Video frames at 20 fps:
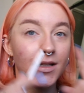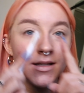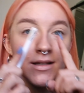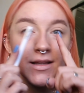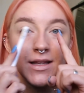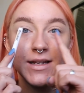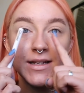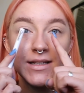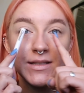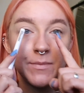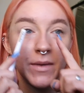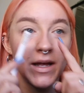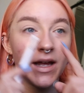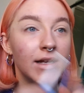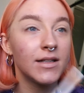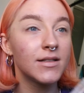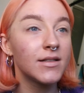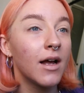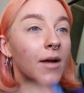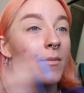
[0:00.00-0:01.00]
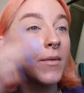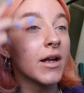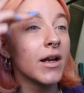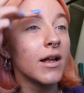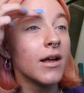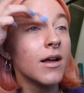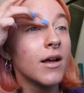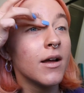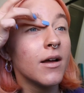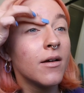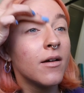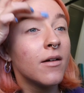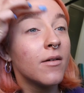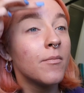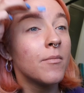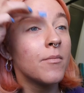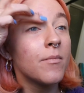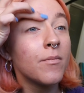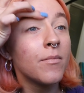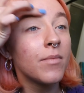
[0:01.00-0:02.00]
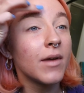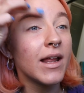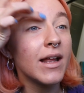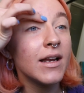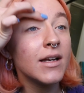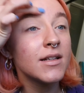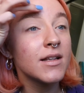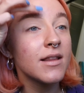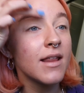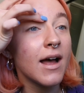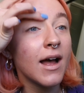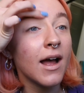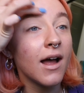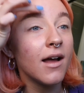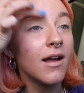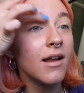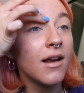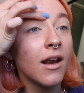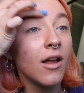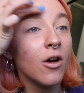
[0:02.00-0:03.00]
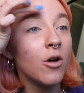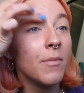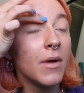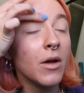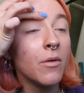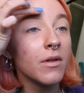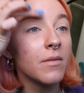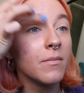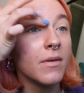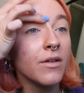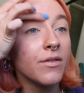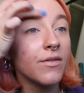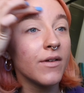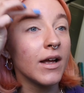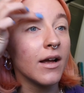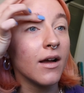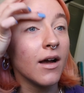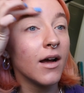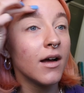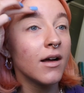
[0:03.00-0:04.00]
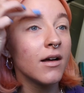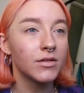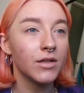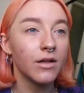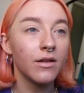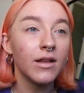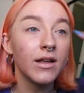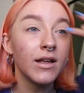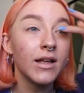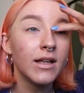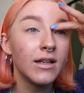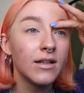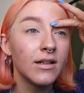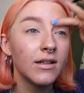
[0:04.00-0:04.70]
these bits, I'm gonna blend that a little bit with my finger so that it